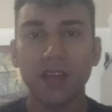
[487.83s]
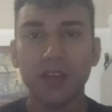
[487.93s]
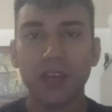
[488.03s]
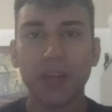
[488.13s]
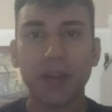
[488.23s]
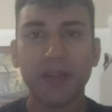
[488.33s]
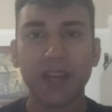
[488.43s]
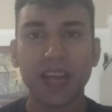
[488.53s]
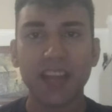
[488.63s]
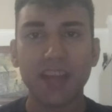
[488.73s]
So they will
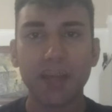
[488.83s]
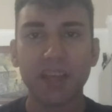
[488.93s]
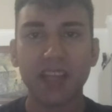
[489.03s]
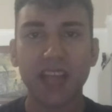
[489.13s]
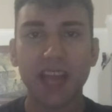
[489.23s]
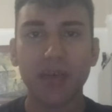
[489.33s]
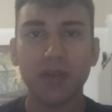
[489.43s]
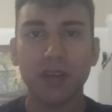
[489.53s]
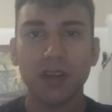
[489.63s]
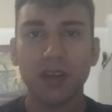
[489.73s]
feel like they're missing
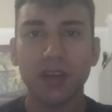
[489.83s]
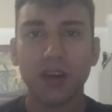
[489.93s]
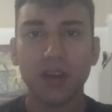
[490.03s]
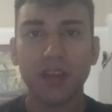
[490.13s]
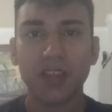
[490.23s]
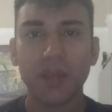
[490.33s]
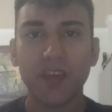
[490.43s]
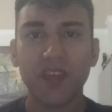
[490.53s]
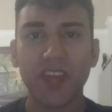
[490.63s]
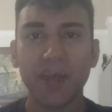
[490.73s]
out on
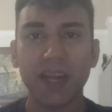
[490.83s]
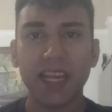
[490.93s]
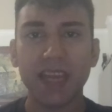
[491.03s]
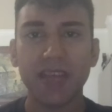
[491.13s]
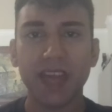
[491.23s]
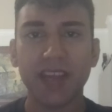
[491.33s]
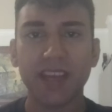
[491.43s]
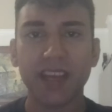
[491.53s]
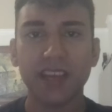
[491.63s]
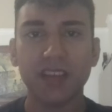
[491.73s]
something they believe they're
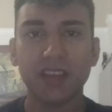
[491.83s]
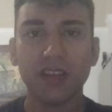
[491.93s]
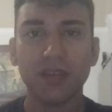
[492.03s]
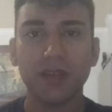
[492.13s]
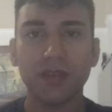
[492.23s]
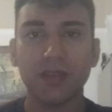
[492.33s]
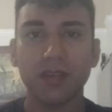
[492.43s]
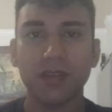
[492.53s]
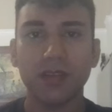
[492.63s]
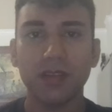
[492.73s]
entitled to.
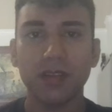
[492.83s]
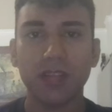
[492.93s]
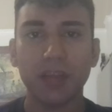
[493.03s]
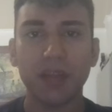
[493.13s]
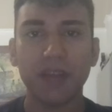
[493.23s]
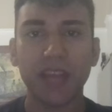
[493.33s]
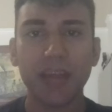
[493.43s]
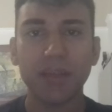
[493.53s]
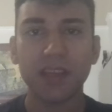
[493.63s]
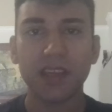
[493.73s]
They will feel
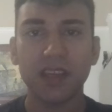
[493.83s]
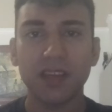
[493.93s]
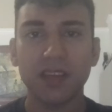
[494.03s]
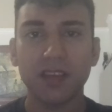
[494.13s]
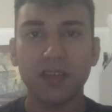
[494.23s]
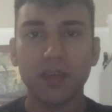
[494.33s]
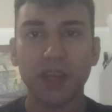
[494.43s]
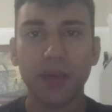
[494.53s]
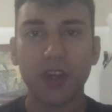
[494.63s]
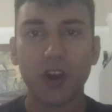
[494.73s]
empty
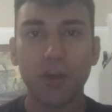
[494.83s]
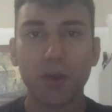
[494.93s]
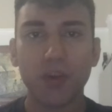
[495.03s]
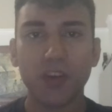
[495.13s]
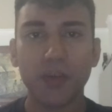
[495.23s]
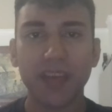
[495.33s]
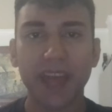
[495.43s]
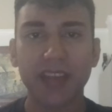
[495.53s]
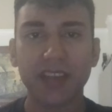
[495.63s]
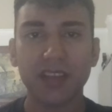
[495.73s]
without your emotional
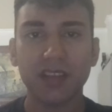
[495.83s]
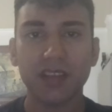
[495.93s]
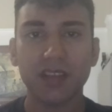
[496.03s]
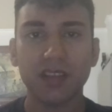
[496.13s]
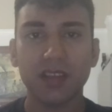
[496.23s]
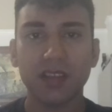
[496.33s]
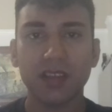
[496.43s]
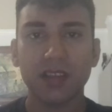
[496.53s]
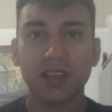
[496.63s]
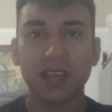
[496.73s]
reactions,
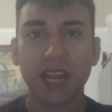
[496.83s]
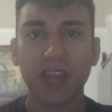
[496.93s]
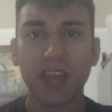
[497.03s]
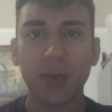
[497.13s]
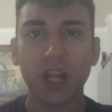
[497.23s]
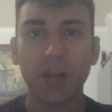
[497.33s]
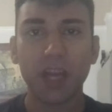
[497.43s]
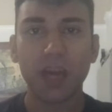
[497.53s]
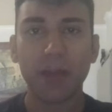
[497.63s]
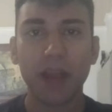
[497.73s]
and they will
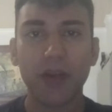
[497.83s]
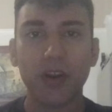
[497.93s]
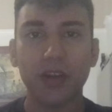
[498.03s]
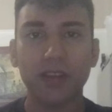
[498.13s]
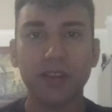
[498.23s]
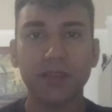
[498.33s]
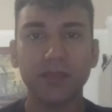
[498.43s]
become paranoid.